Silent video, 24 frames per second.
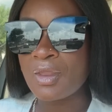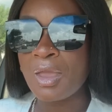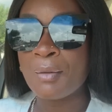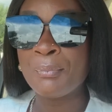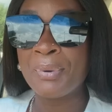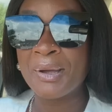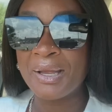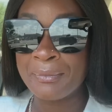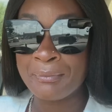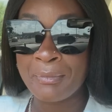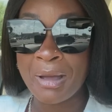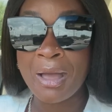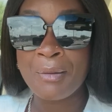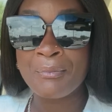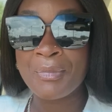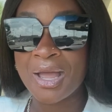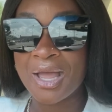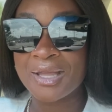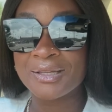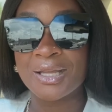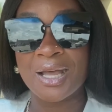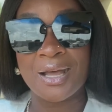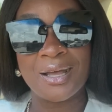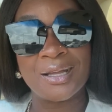but in my
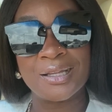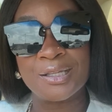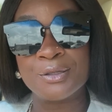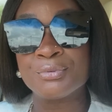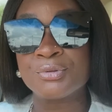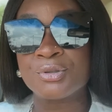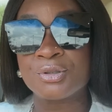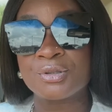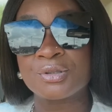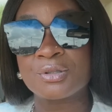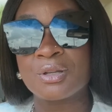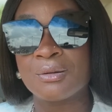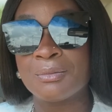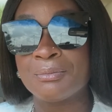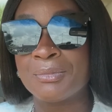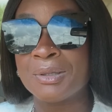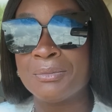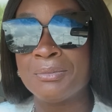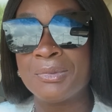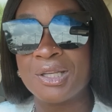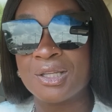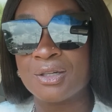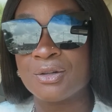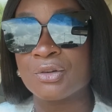mind, y'all, it was just gonna be
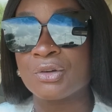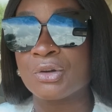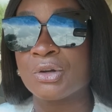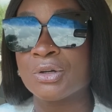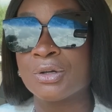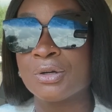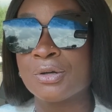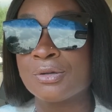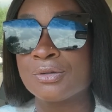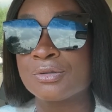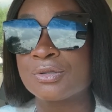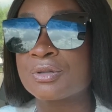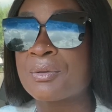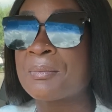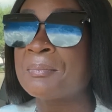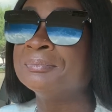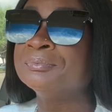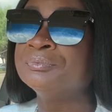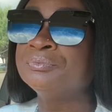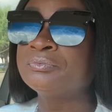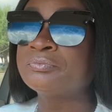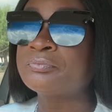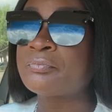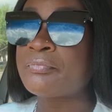me and the girls.
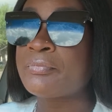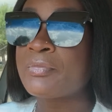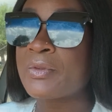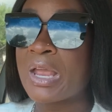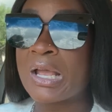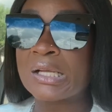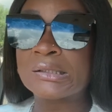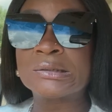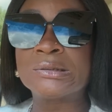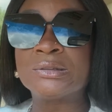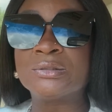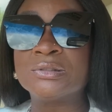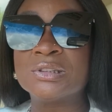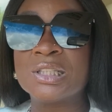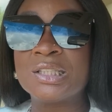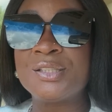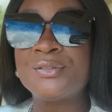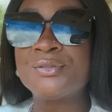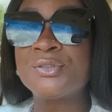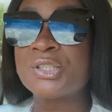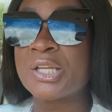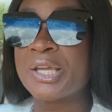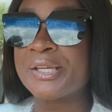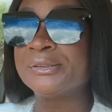I was gonna
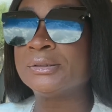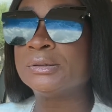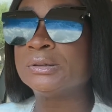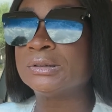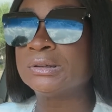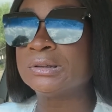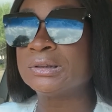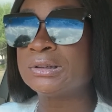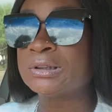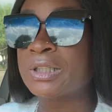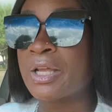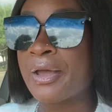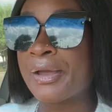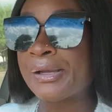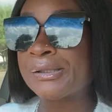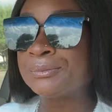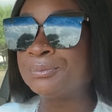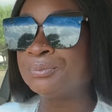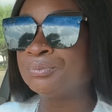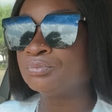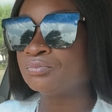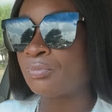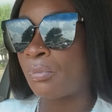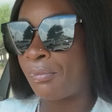leave Jaden this
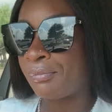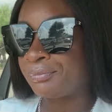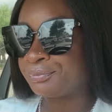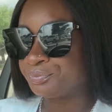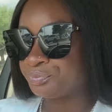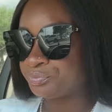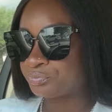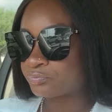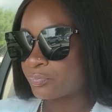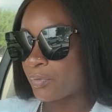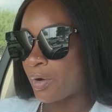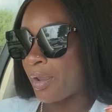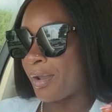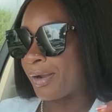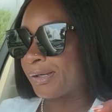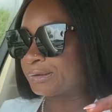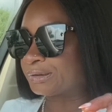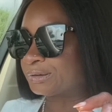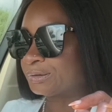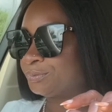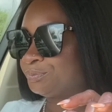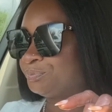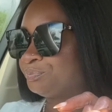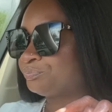time.
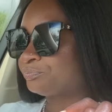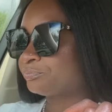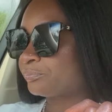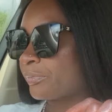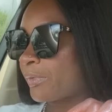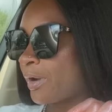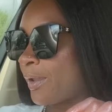Um,